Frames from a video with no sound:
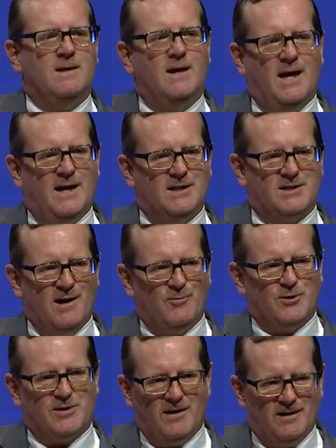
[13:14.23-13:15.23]
Anytime
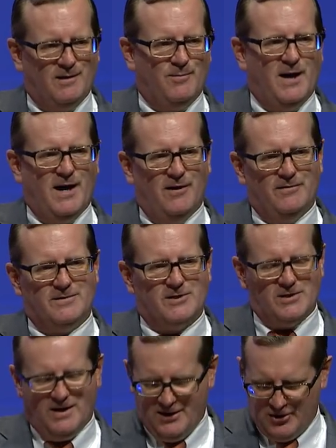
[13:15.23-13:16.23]
we're talking about
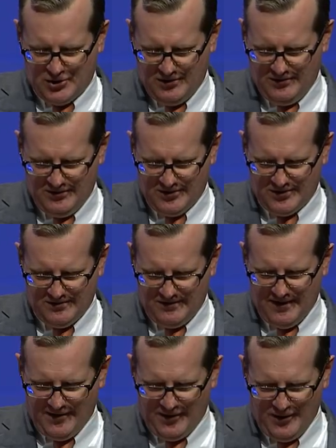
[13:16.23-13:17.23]
sin issues,
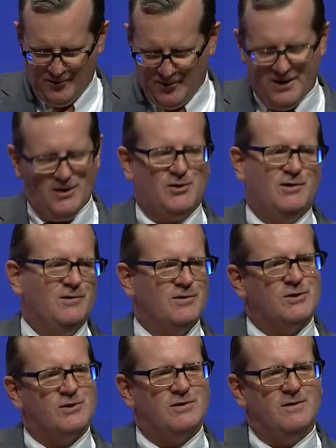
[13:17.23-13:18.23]
they are human
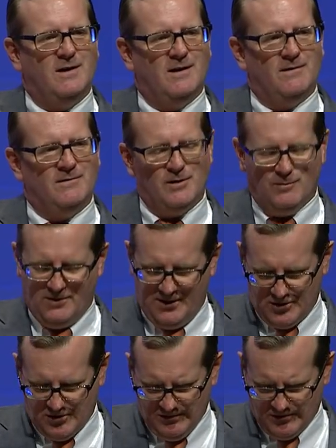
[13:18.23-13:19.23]
issues, and human
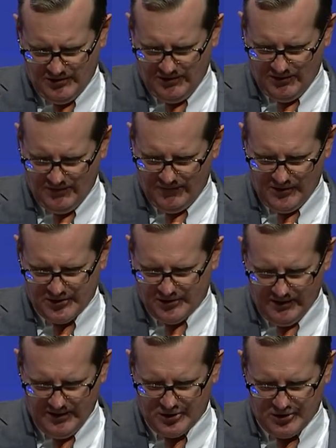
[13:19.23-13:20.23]
issues are
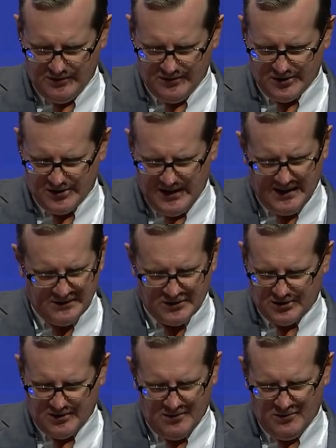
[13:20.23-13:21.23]
universal issues. And
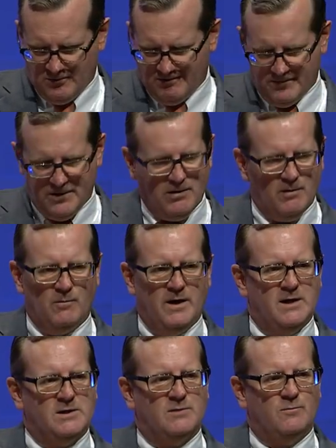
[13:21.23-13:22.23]
so there are
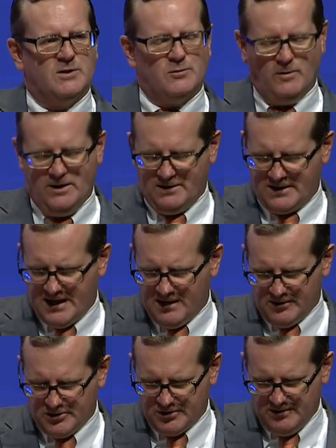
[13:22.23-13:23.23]
ways in which Wheaton
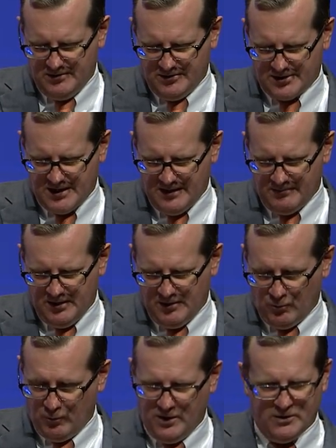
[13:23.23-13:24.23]
College in your time
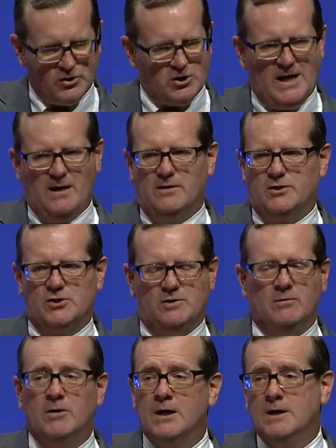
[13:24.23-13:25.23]
here will challenge
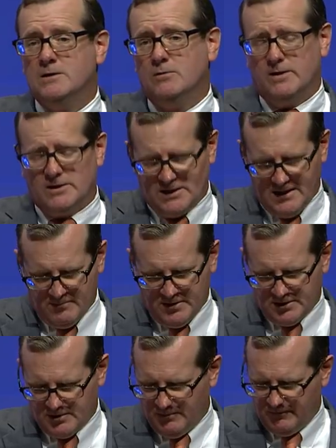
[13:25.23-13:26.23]
you to examine
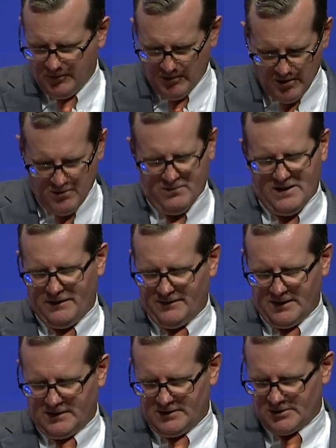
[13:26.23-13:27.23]
some of your own
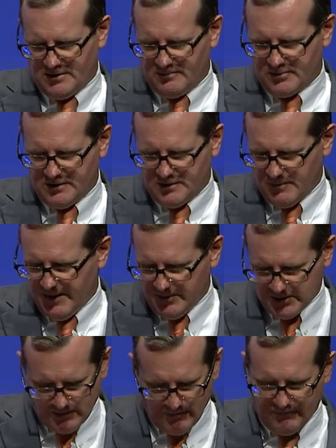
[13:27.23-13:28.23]
ethnic assumptions, maybe
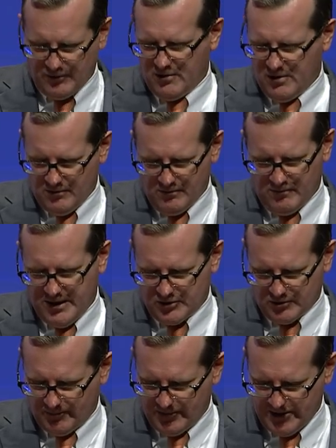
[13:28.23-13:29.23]
some of your own
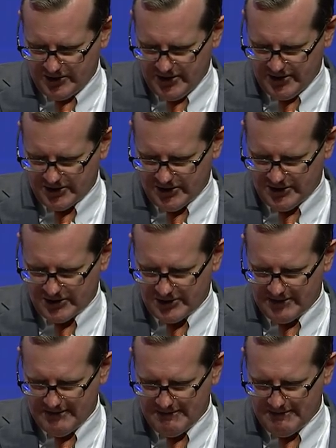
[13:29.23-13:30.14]
racial prejudices.